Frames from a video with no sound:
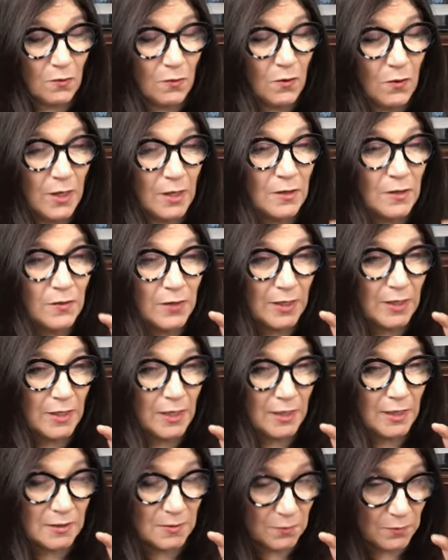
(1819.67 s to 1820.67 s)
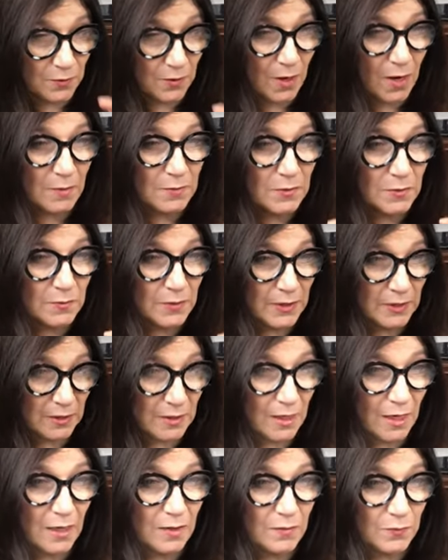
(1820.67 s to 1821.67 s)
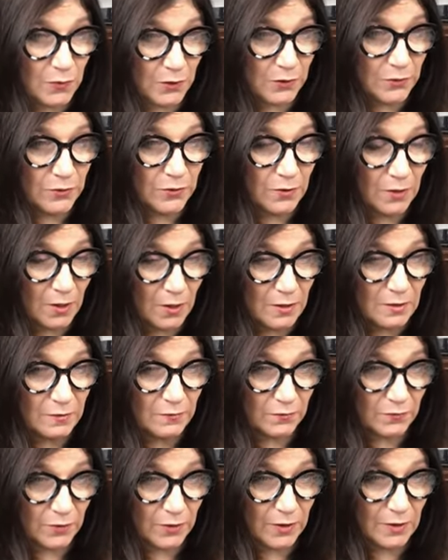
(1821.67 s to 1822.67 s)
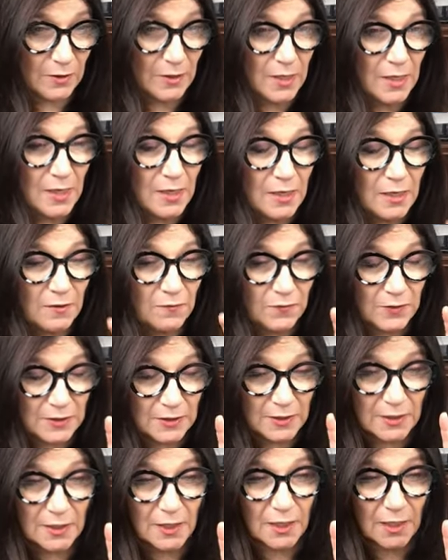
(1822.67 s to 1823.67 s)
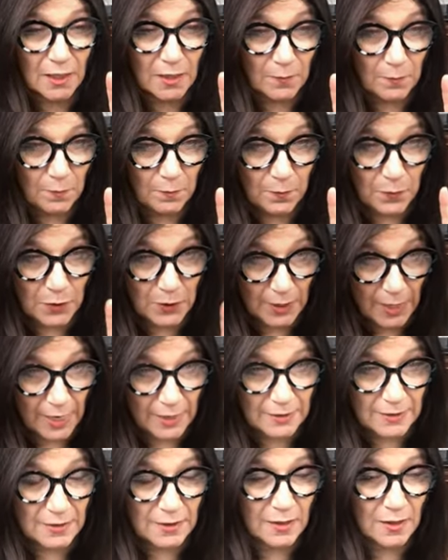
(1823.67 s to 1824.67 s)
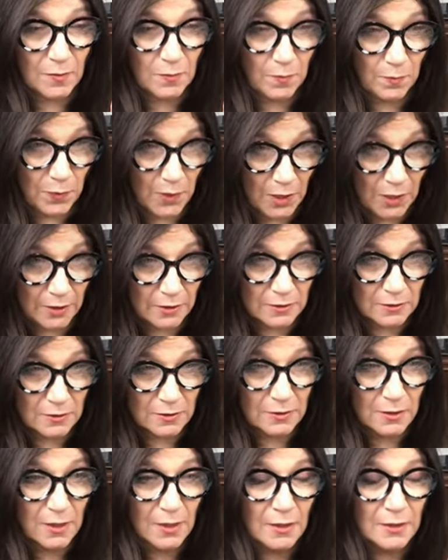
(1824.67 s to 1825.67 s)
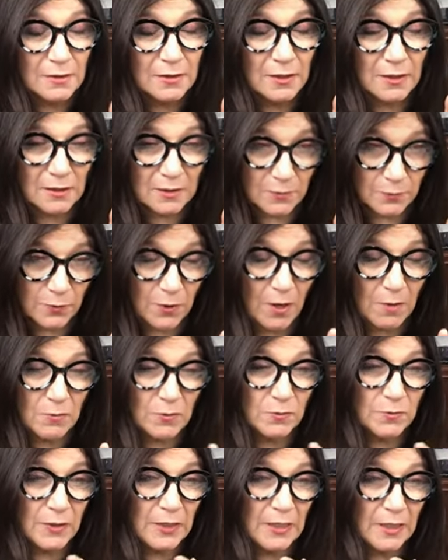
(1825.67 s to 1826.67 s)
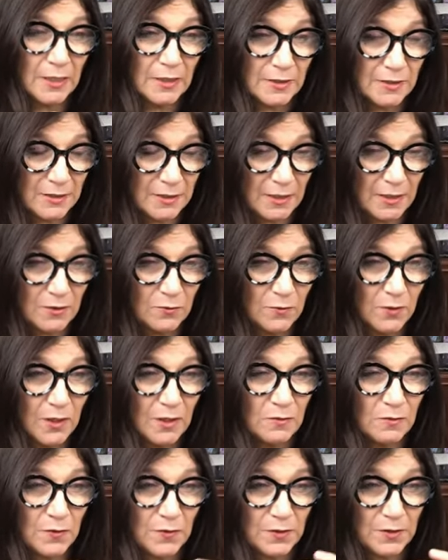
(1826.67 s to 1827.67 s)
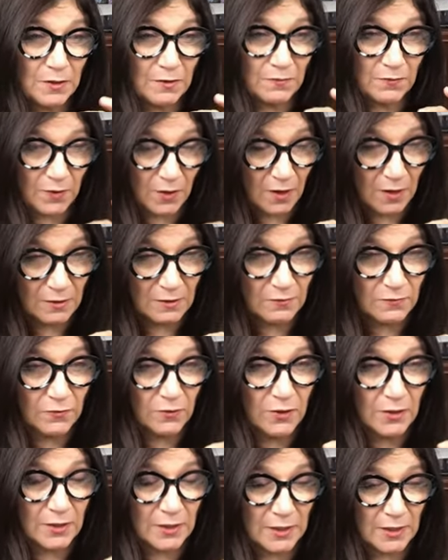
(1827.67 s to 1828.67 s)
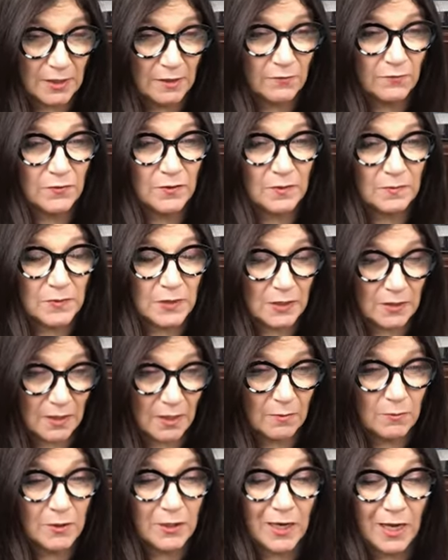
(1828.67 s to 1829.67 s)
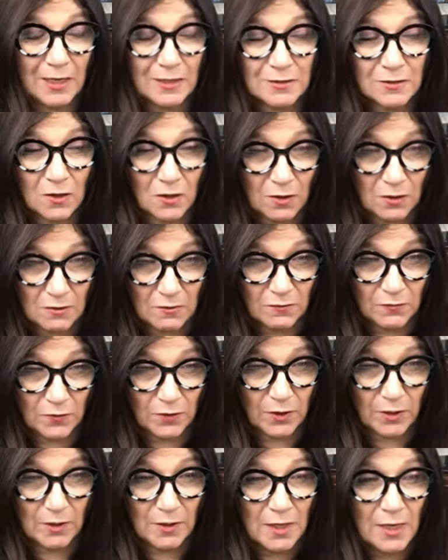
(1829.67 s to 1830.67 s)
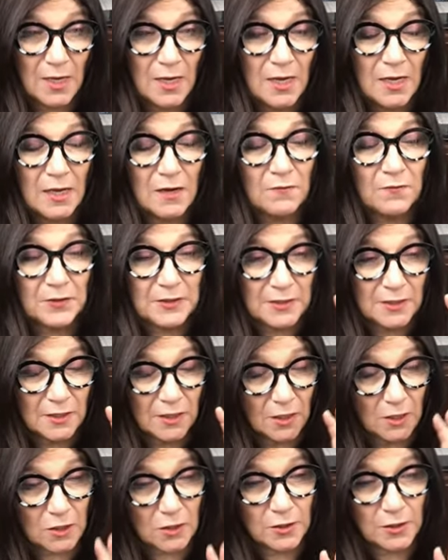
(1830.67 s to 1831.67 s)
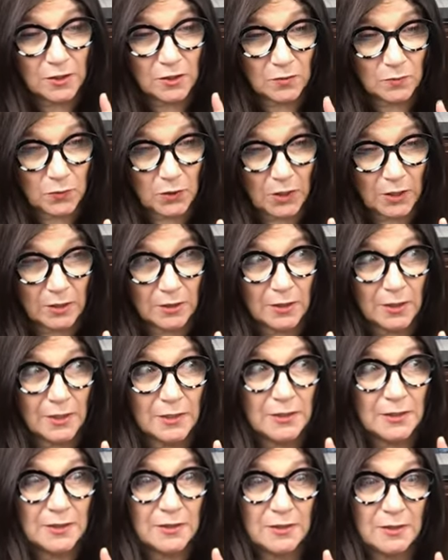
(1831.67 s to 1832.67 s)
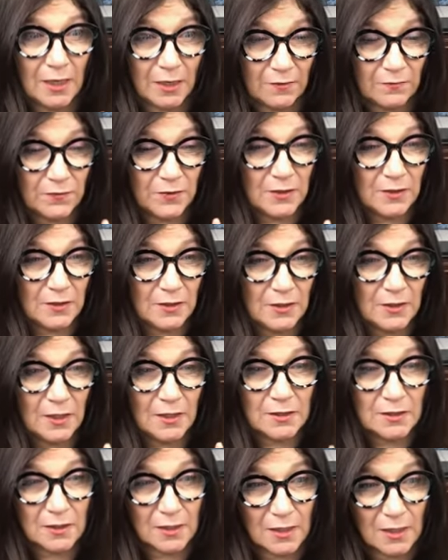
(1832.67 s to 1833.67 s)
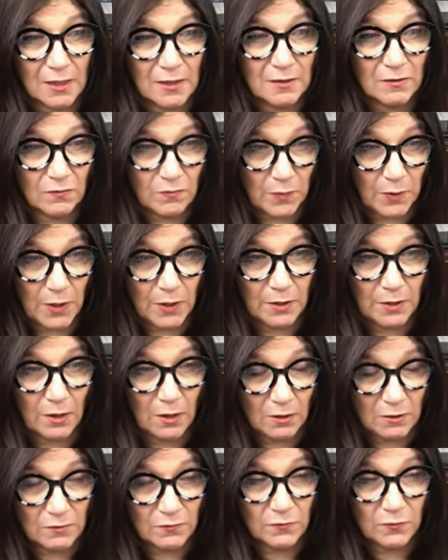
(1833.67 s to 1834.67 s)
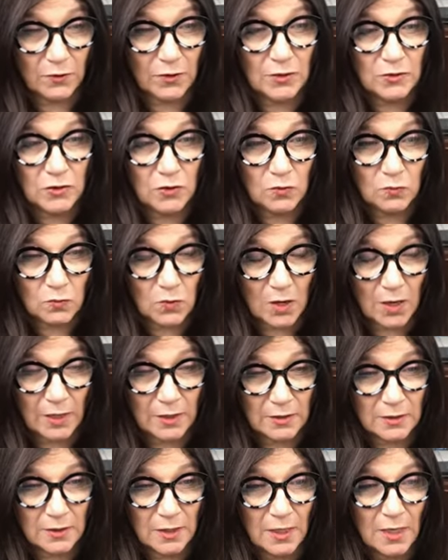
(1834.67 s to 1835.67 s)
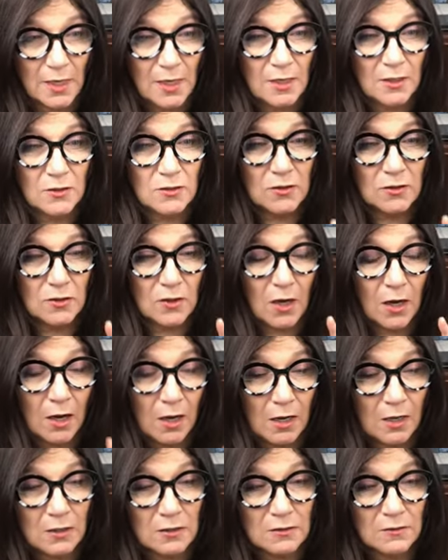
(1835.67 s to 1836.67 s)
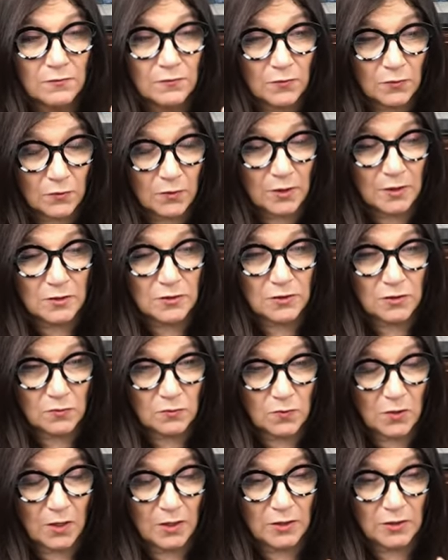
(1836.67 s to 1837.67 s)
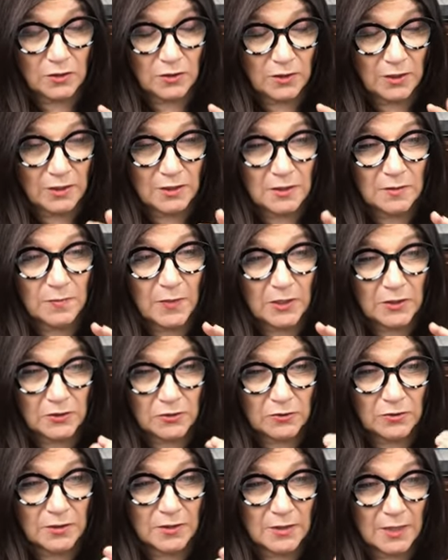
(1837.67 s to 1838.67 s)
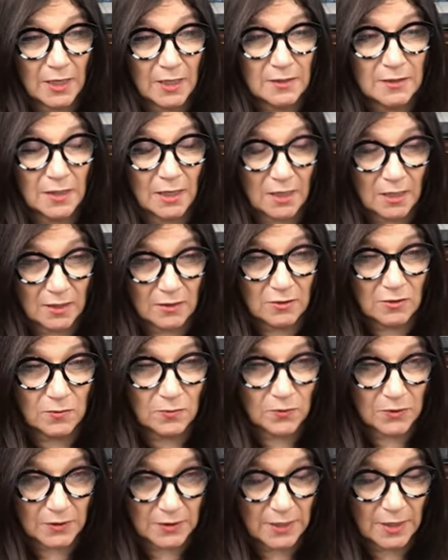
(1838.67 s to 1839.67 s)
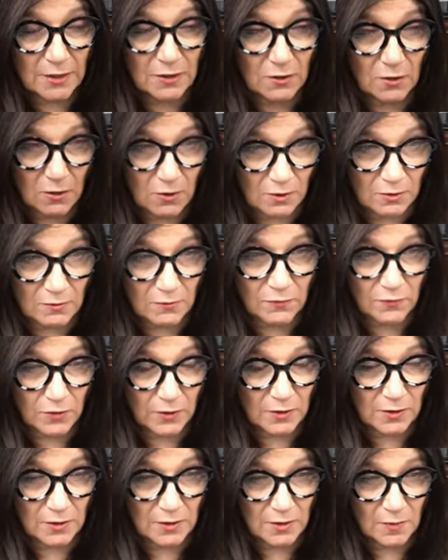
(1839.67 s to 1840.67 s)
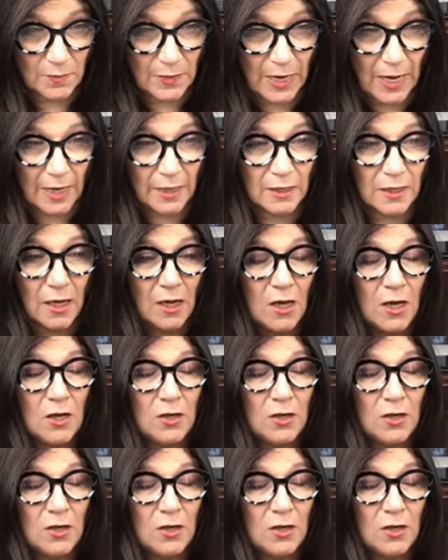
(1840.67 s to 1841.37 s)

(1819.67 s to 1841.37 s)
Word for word: oil, then it's probably not pure olive oil. If it's in a plastic bottle then it's probably a seed oil with enough olive oil in it for them to label it as olive oil. If it's in a clear bottle, it's definitely not the kind of olive oil you want. So the olive oils you want, you need to make sure it says 100% olive oil on the back